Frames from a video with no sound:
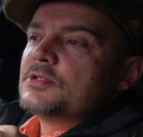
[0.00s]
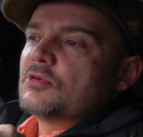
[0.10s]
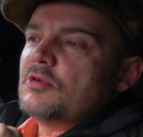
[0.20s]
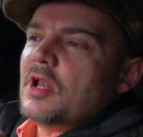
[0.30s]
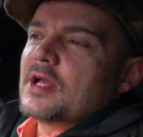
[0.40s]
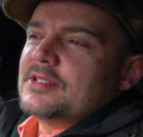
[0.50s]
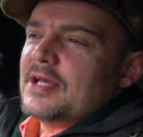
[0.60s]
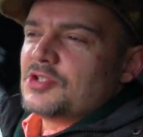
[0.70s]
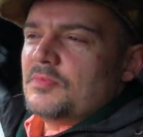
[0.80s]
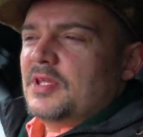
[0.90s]
so Rolex
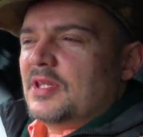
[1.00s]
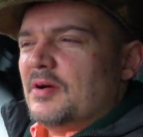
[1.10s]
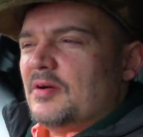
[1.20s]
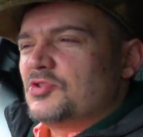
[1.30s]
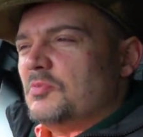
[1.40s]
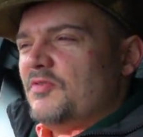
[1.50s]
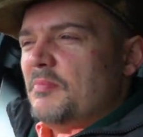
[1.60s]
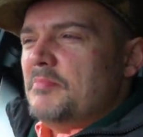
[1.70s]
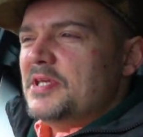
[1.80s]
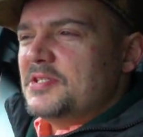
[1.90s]
has something that some of a
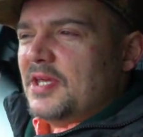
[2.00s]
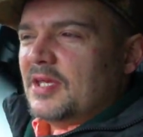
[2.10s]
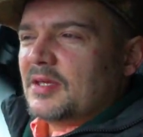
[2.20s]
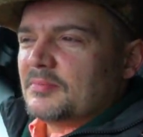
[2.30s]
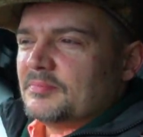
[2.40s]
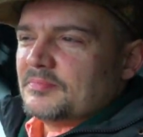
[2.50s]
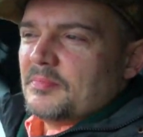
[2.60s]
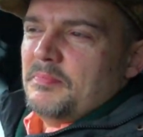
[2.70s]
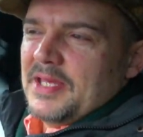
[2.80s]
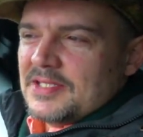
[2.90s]

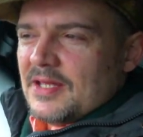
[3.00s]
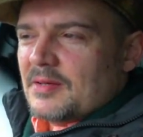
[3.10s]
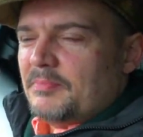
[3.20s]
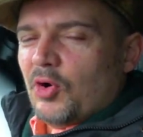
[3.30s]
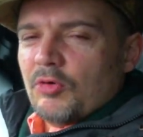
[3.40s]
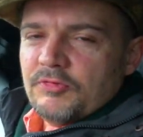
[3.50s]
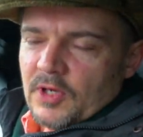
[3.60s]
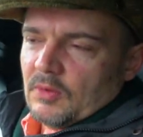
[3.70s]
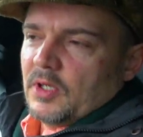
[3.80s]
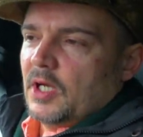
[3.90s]
missing bit in the
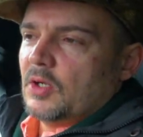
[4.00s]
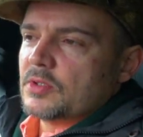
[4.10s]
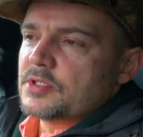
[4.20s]
portfolio.